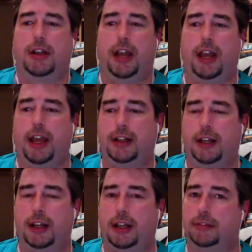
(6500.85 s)
and
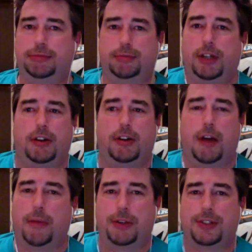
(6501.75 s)
I'm
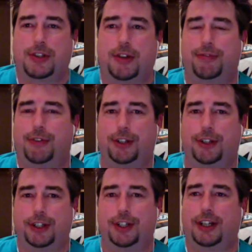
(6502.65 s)
always up for a
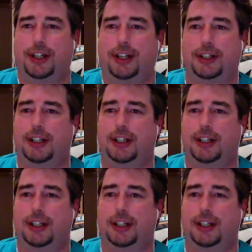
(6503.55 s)
good